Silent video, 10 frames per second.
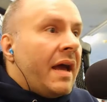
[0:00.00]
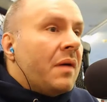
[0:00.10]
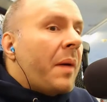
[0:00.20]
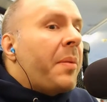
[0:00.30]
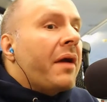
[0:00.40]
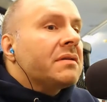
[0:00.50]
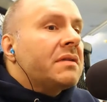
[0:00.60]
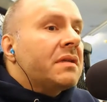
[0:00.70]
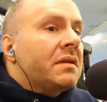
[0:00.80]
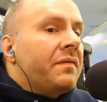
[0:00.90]
my parents
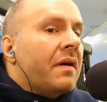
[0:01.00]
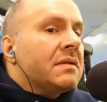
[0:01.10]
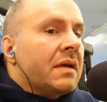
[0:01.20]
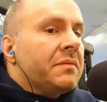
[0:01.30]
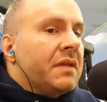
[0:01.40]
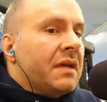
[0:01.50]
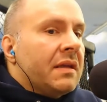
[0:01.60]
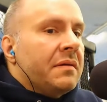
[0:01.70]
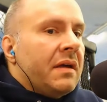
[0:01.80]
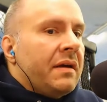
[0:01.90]
did the very same thing.
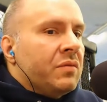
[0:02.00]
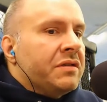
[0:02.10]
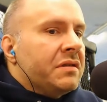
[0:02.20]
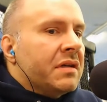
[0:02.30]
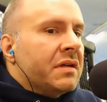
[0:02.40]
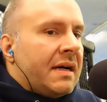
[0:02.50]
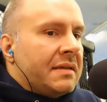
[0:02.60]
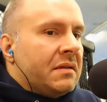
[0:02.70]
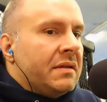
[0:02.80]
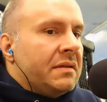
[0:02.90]
They went to the
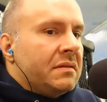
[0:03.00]
consulate,